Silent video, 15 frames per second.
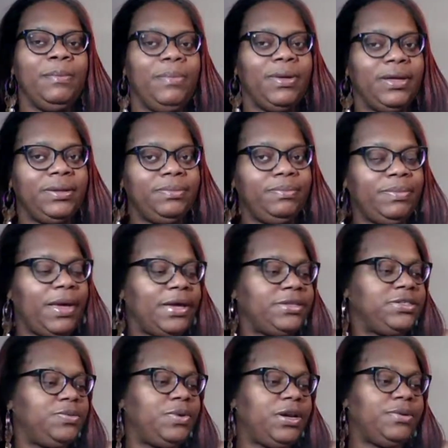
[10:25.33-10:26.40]
But back
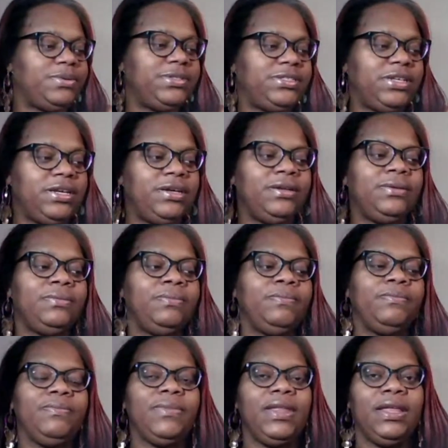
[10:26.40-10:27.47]
to what I was saying.
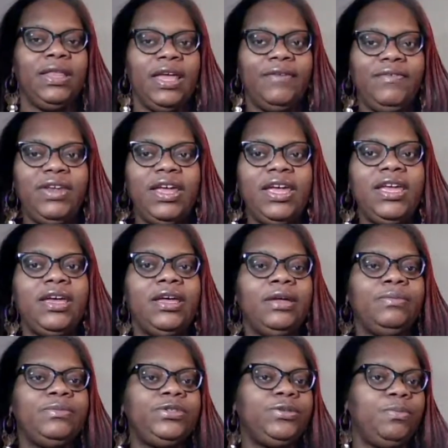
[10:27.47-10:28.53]
11
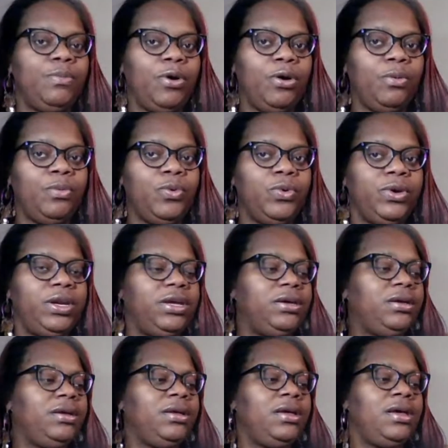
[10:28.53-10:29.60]
a.m. tomorrow
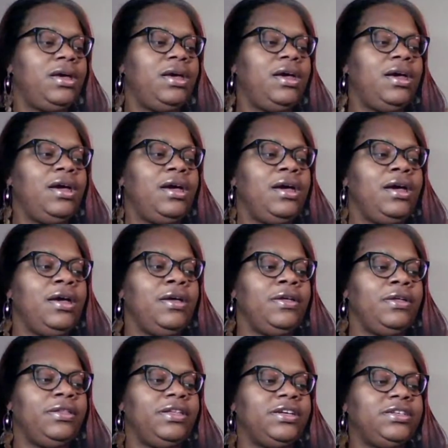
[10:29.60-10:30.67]
morning,
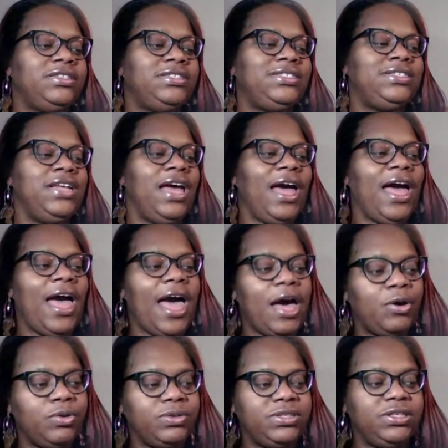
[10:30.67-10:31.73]
the
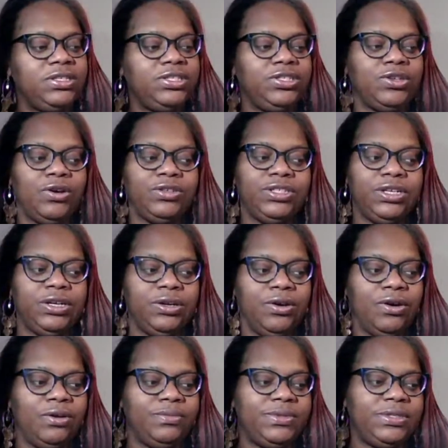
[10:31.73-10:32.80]
House Sergeant at
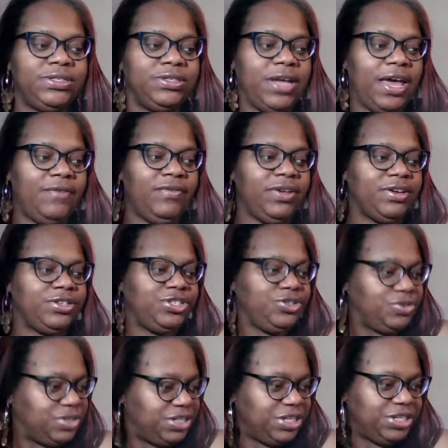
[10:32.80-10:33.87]
Arms is having a
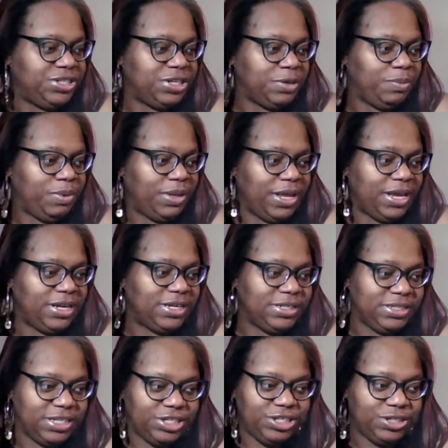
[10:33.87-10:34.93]
strategic planning
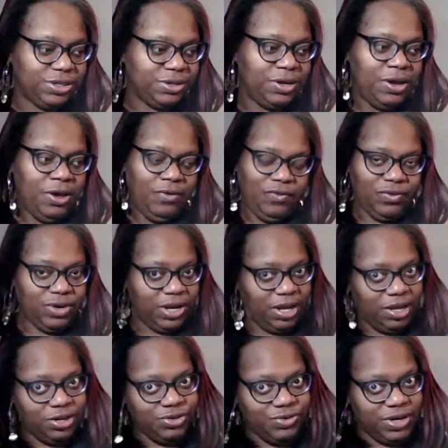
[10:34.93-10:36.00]
session for the
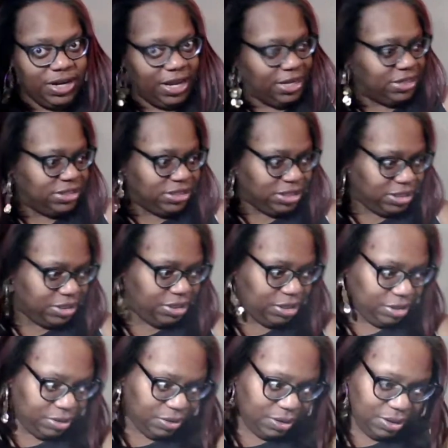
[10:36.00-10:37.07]
118th
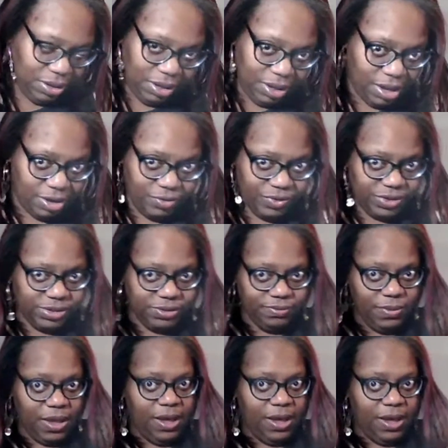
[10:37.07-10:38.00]
Congress.